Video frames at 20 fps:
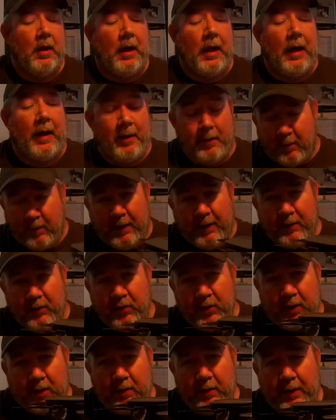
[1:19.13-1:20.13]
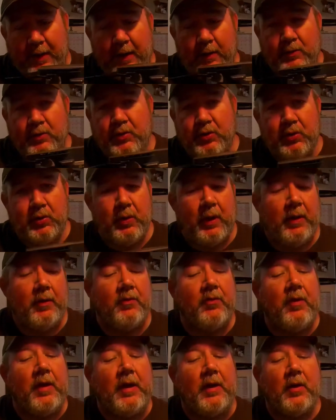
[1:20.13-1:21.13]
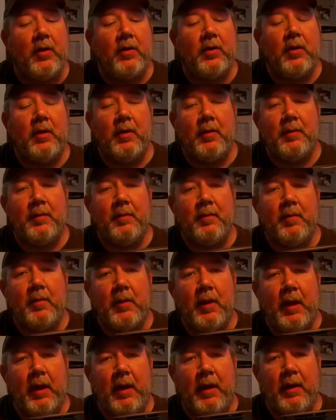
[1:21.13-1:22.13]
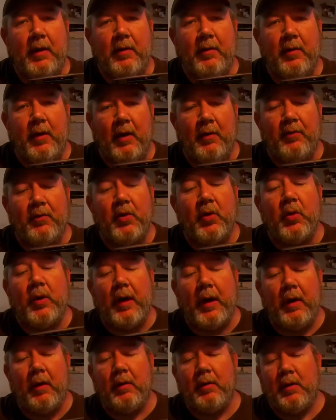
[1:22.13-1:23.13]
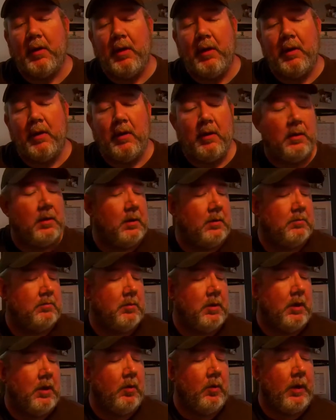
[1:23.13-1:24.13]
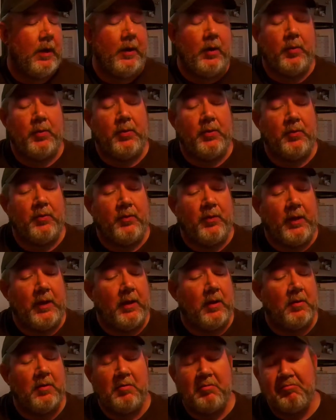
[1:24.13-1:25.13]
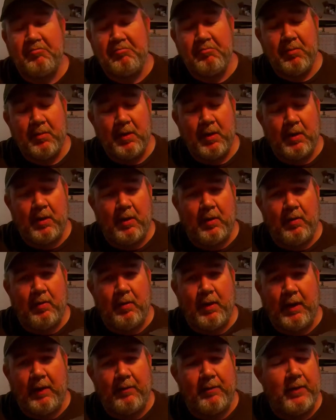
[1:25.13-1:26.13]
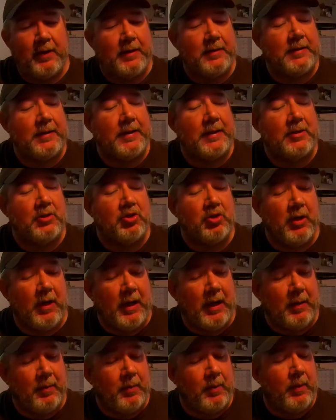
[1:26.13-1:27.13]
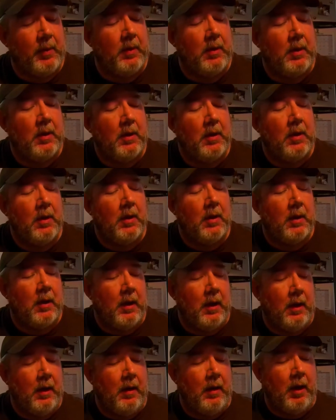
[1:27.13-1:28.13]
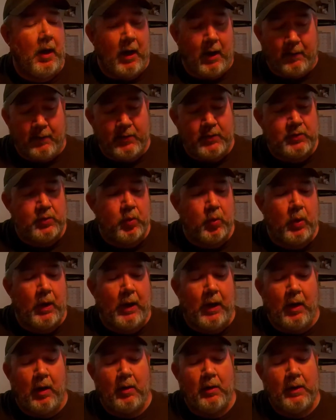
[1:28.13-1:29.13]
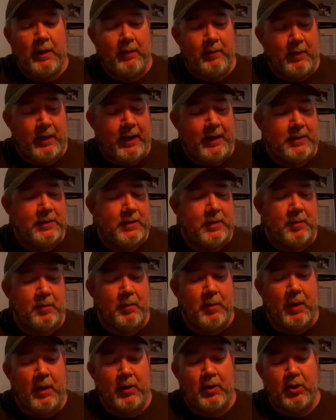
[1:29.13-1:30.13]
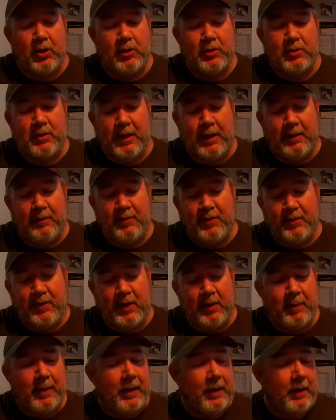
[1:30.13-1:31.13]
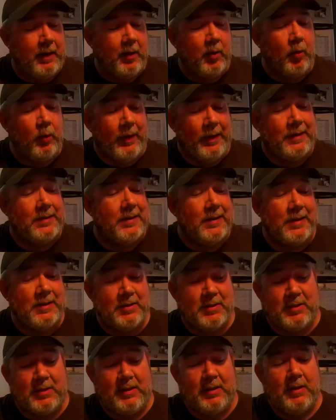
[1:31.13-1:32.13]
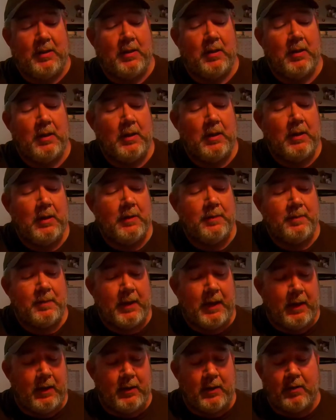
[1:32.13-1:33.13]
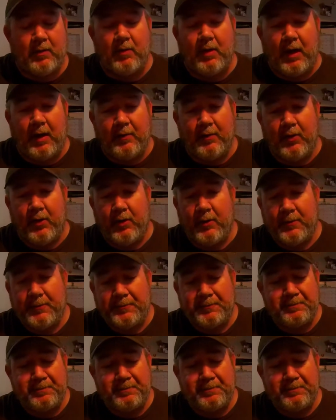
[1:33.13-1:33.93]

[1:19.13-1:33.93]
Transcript: I then took it out to a field and flew it out in a wide open field. Thing flies like a champ, hovers well, even had some good 10, 15-mile-an-hour wind, and it still held its hover.